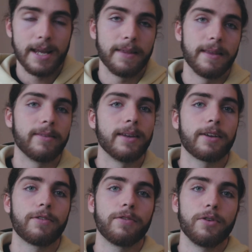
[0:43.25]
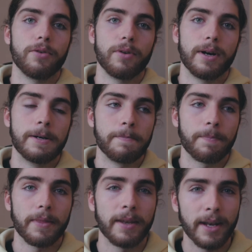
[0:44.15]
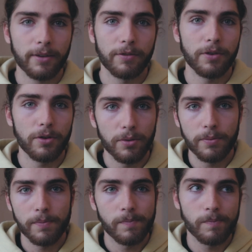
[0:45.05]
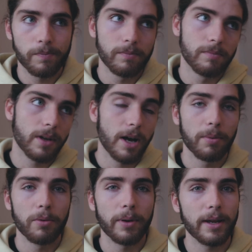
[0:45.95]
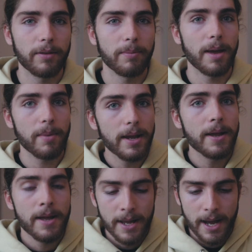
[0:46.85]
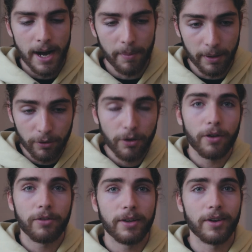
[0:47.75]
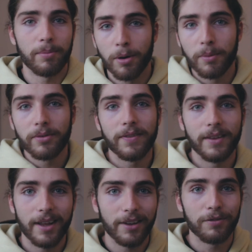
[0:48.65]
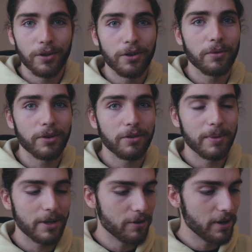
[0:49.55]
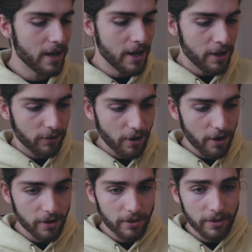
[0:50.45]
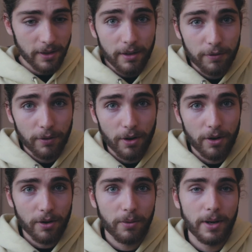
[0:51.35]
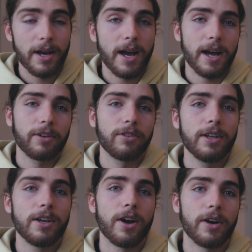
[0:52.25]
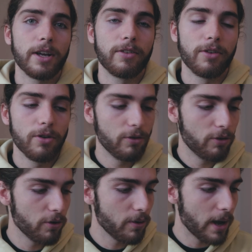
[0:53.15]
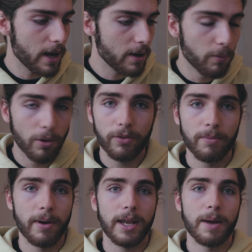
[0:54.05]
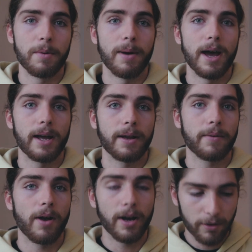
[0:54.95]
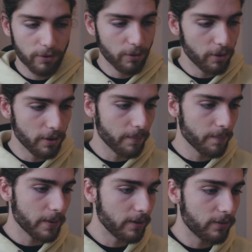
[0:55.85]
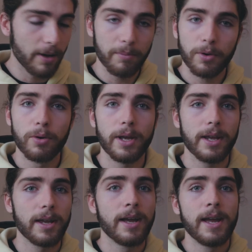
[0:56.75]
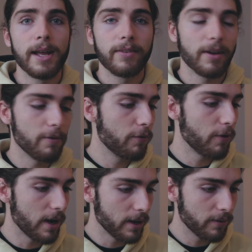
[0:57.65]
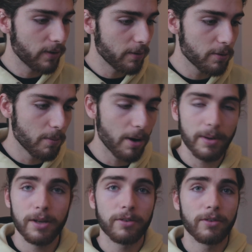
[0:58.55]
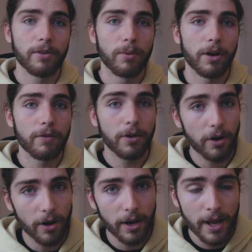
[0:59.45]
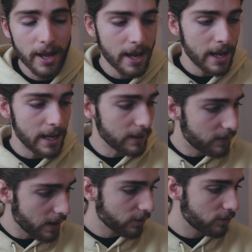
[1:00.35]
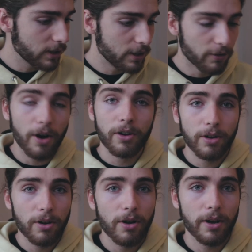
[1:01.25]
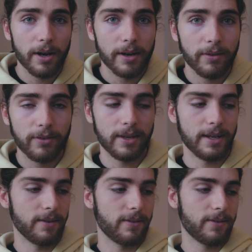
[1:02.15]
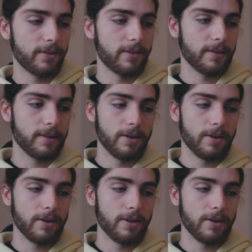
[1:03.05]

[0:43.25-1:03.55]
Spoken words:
in these next few, the next few couple of weeks maybe, and do those things I promised in the last vlog, which would be good. So this vlog, we are actually going to do a what's in my camera bag. I just thought it's something quick, something fun. Some of you might be interested in what I've got. It's actually grown a lot since,